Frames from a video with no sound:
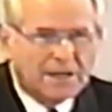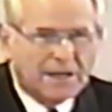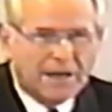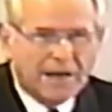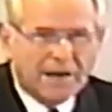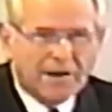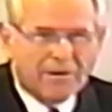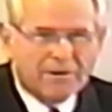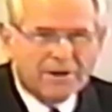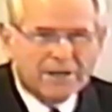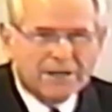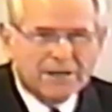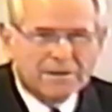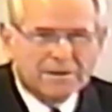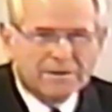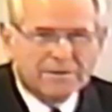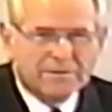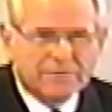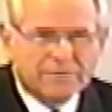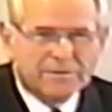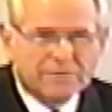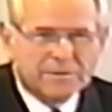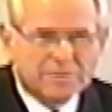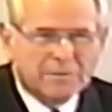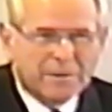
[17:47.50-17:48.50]
area
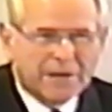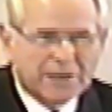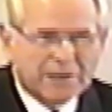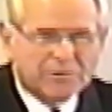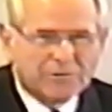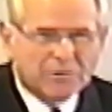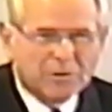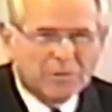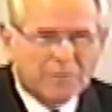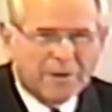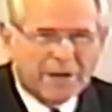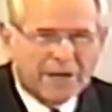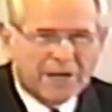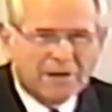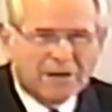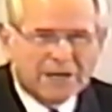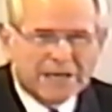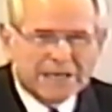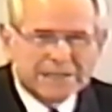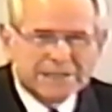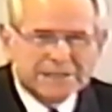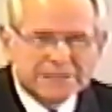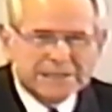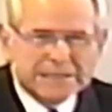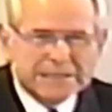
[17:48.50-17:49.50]
of
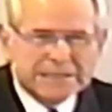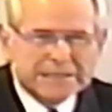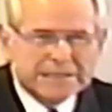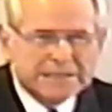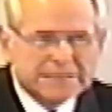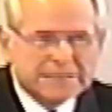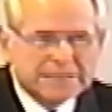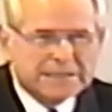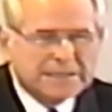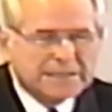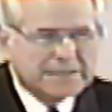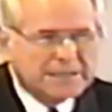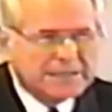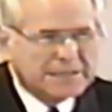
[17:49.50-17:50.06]
microbiology